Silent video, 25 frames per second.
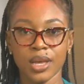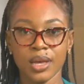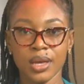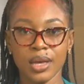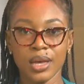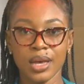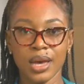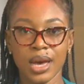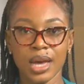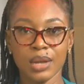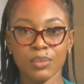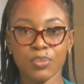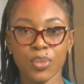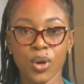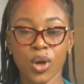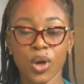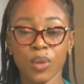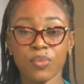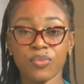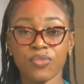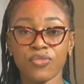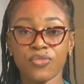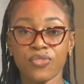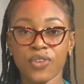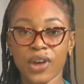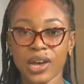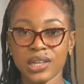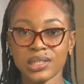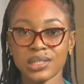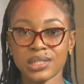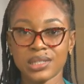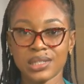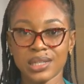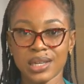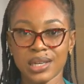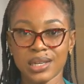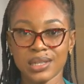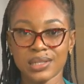And Pope
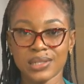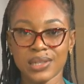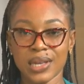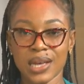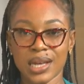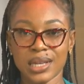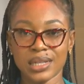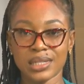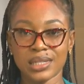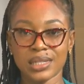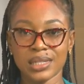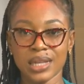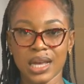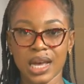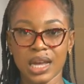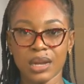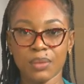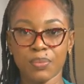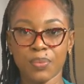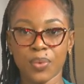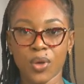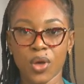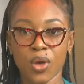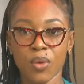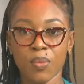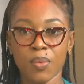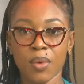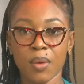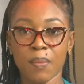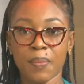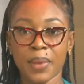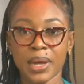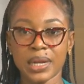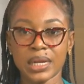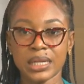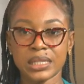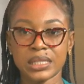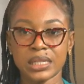Francis has said Pope
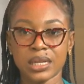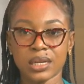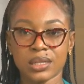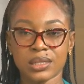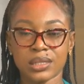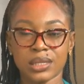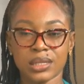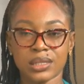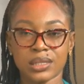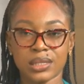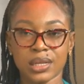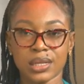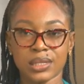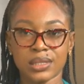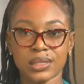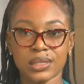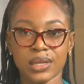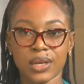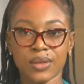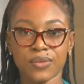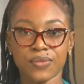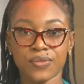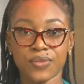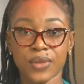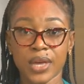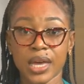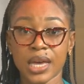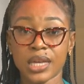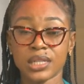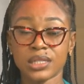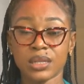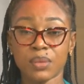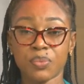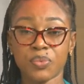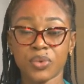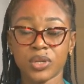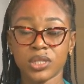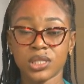Benedict XVI, his
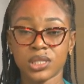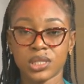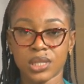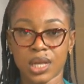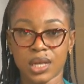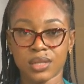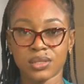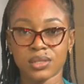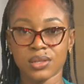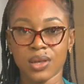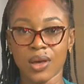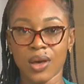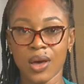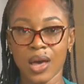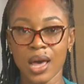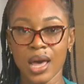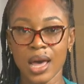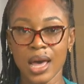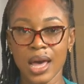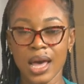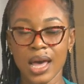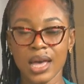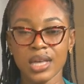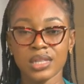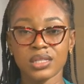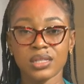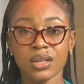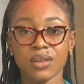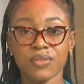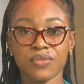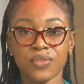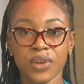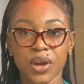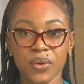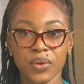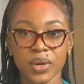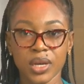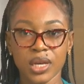predecessor, is
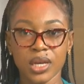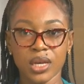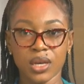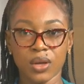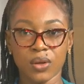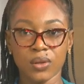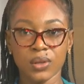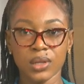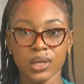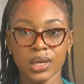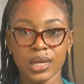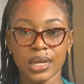very ill and